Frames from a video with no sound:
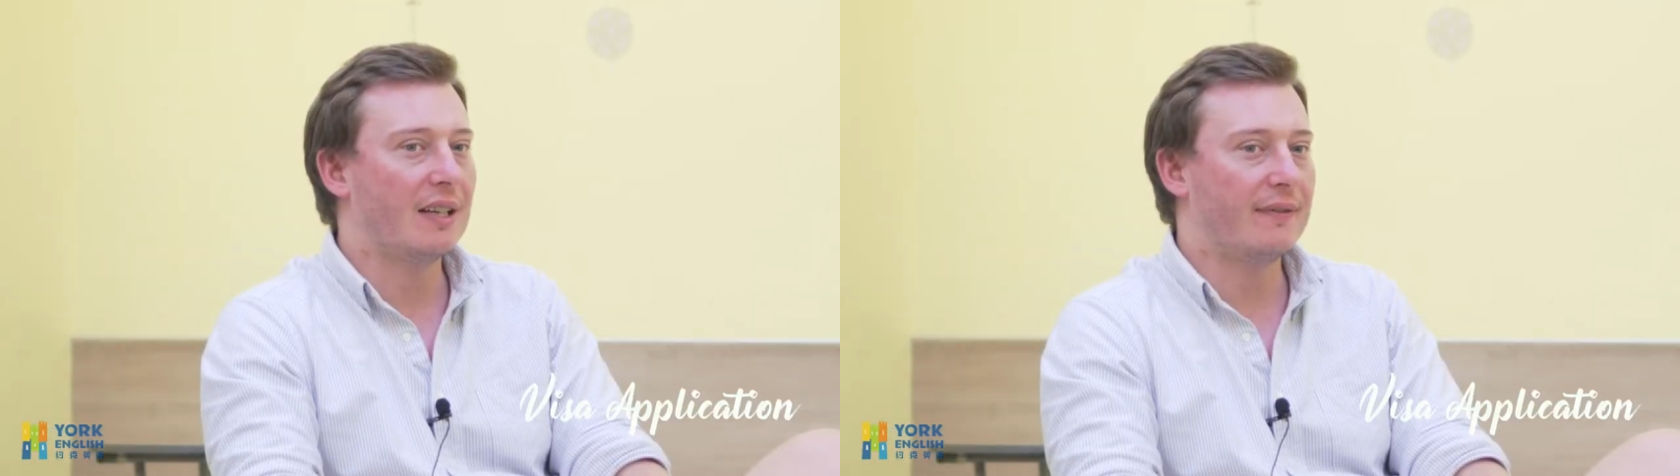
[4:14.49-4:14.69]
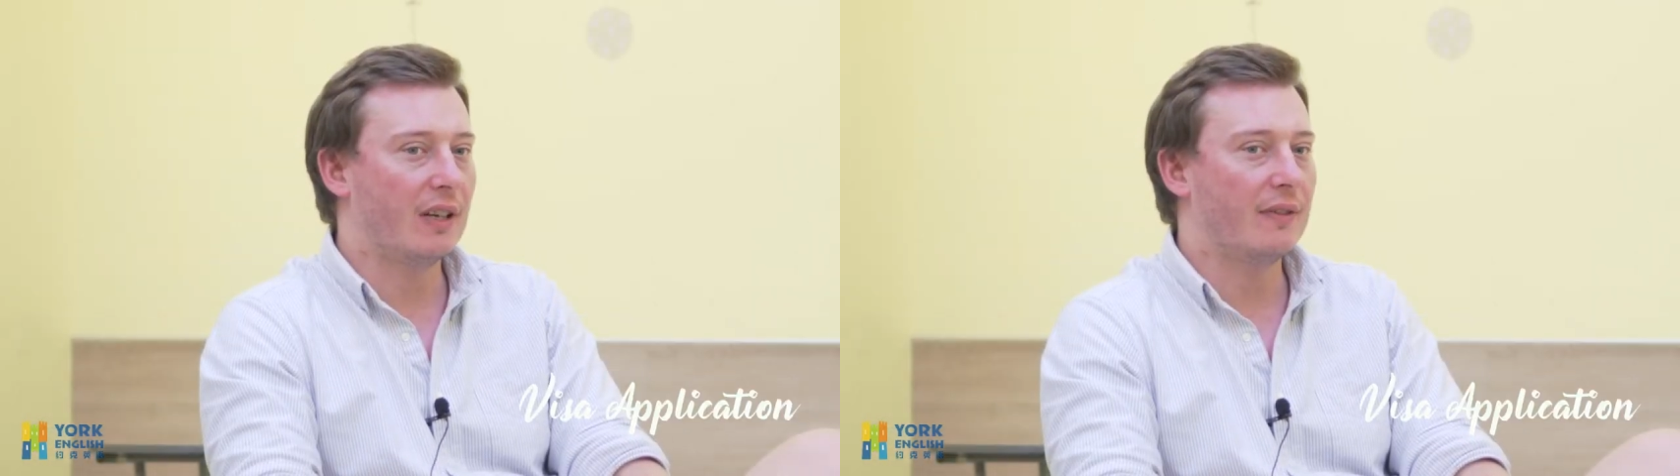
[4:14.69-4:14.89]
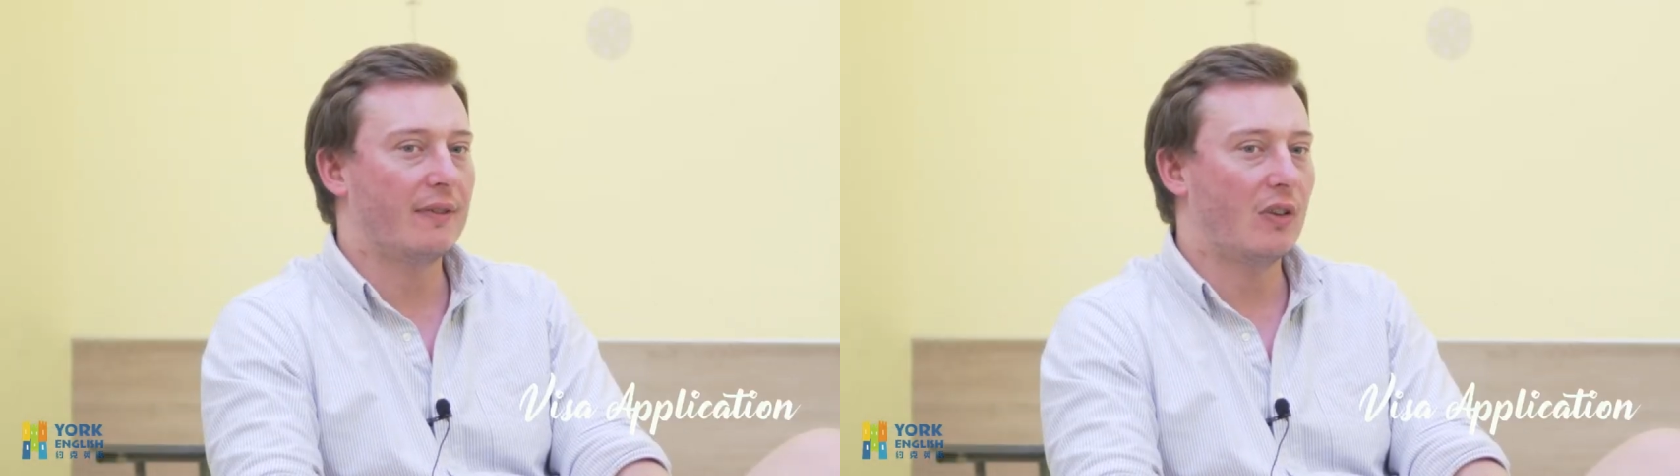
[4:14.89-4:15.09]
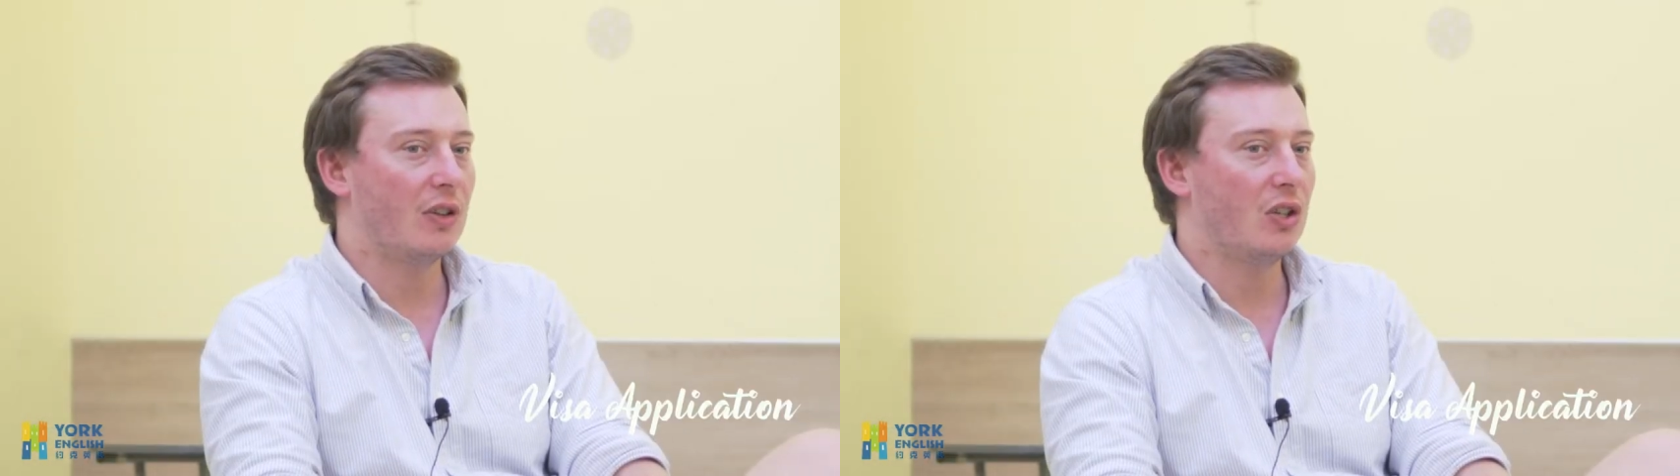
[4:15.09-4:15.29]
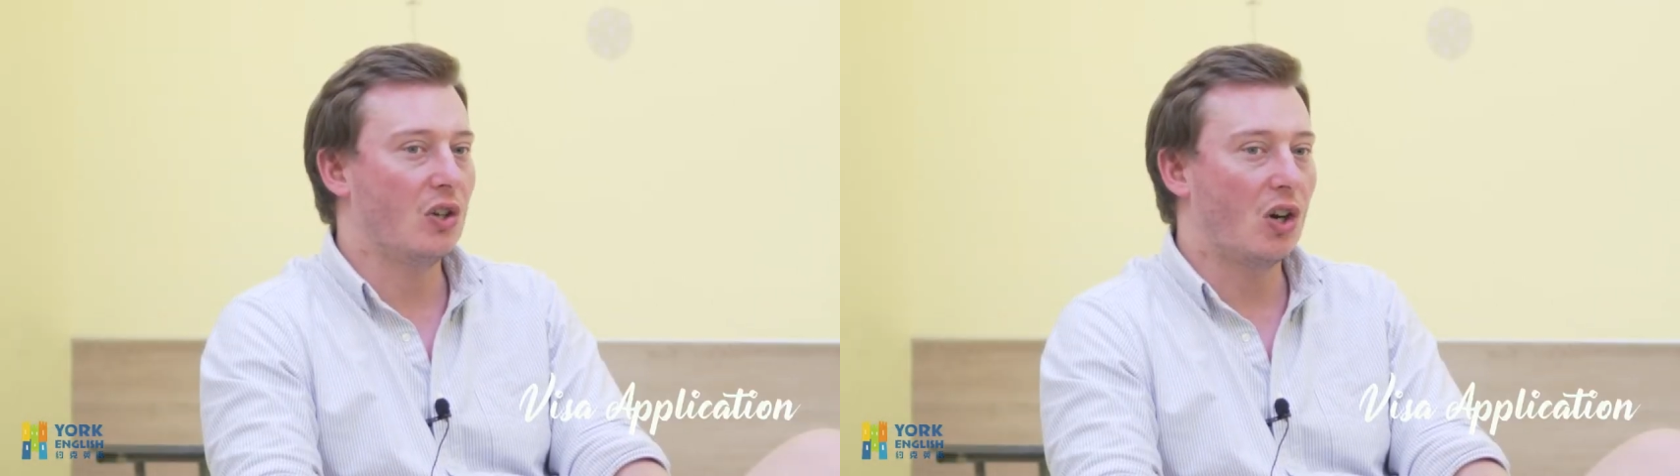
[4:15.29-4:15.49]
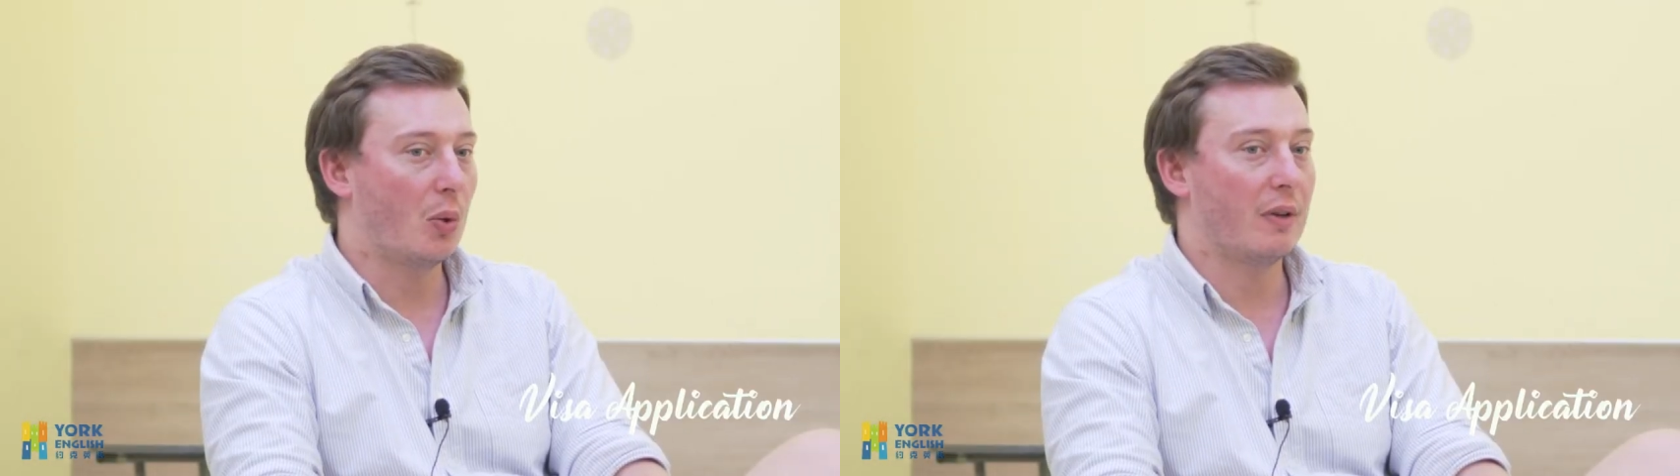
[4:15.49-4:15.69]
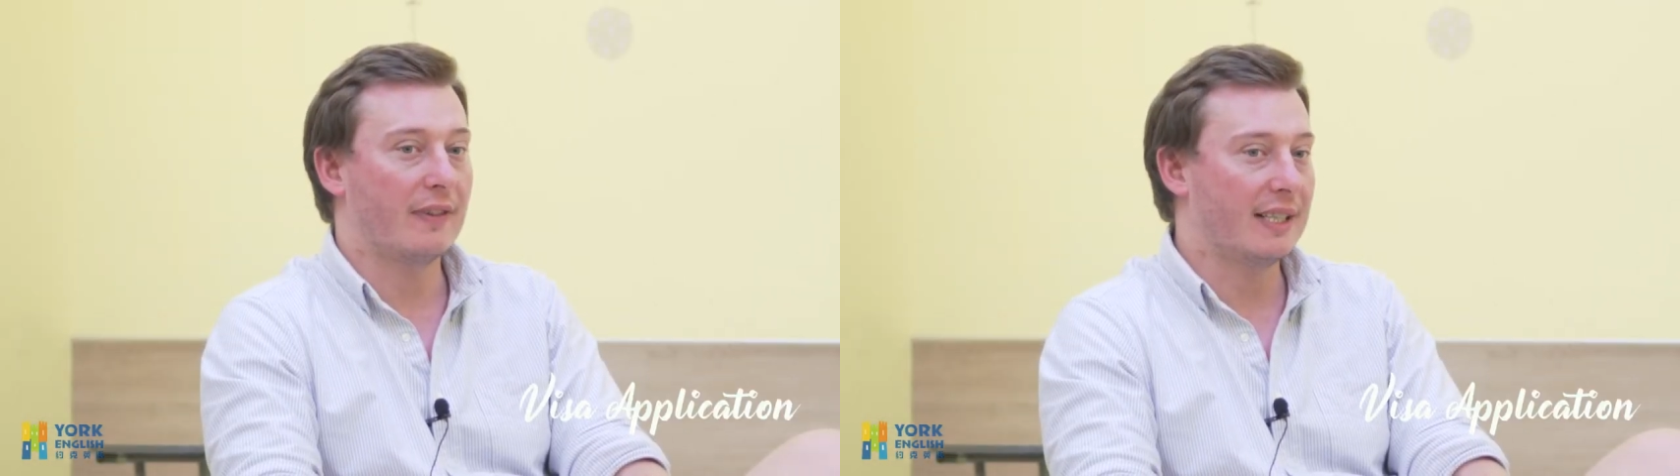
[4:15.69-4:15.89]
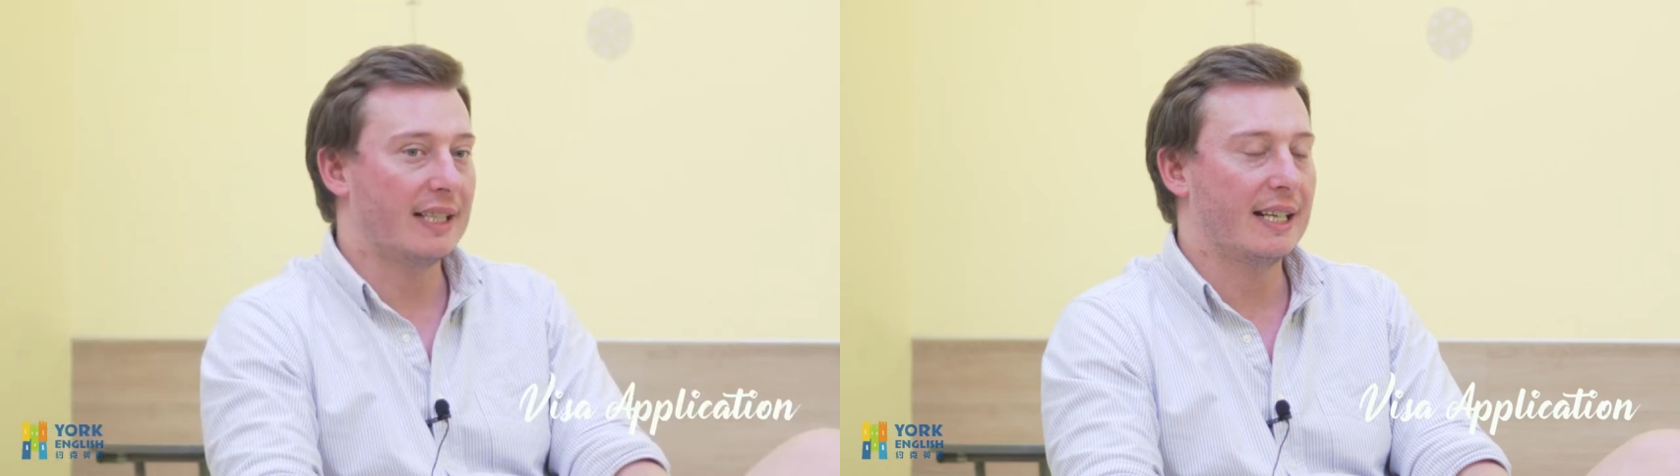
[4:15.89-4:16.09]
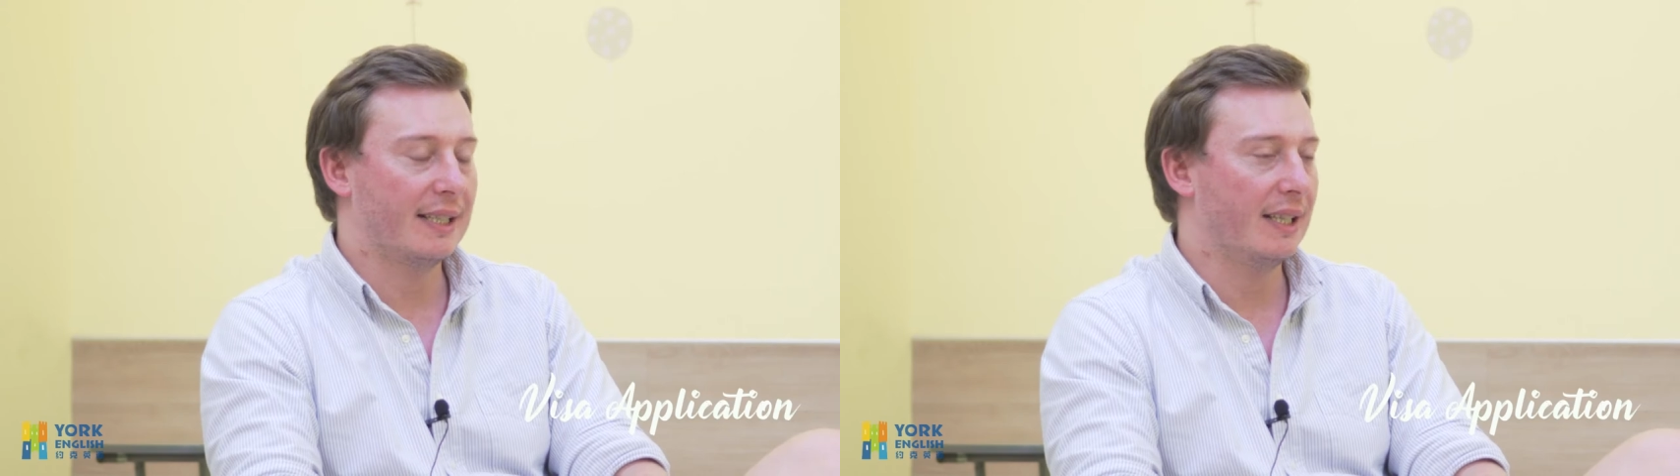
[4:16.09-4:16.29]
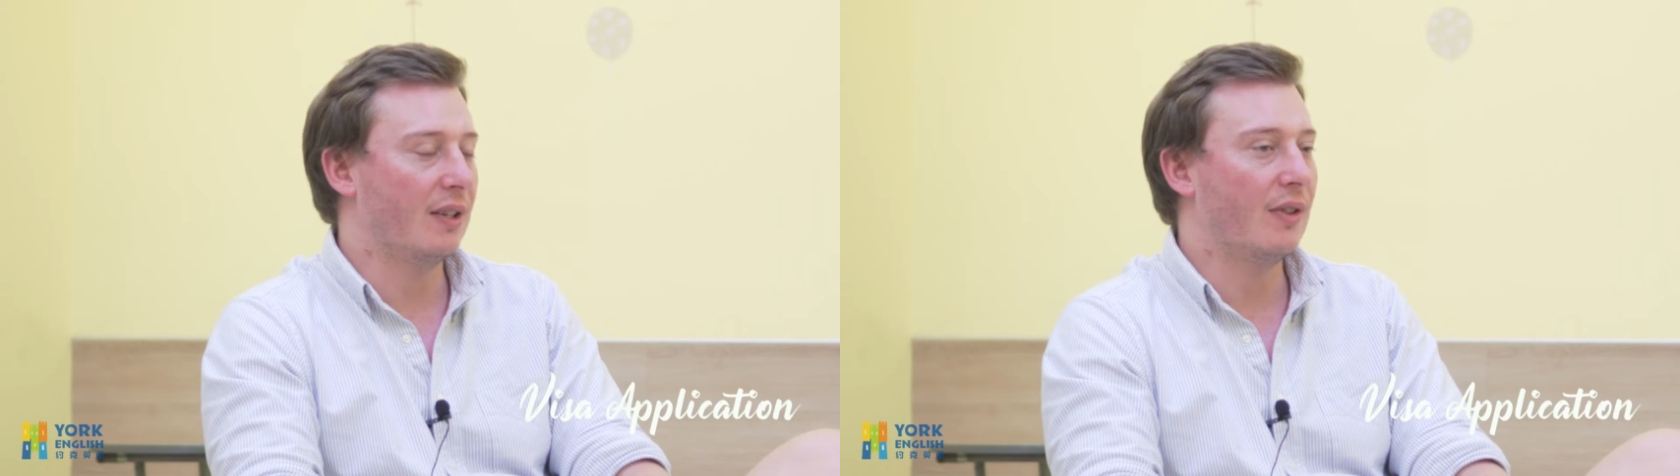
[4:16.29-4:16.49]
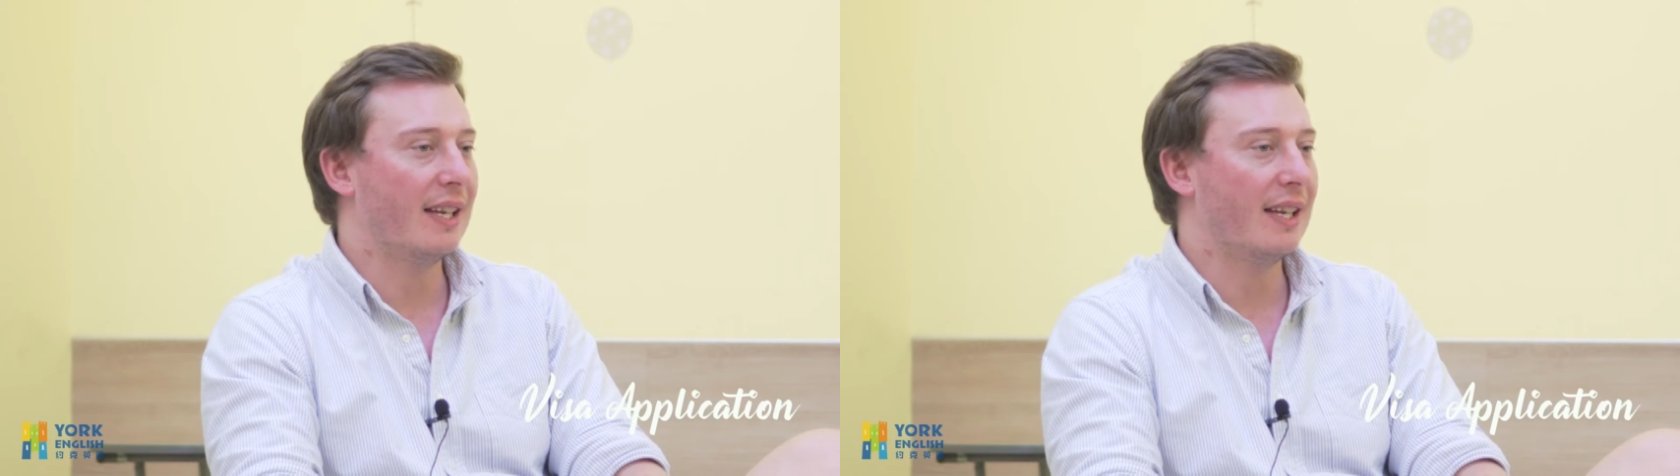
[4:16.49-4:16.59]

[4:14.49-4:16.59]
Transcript: I thought that York were fantastic.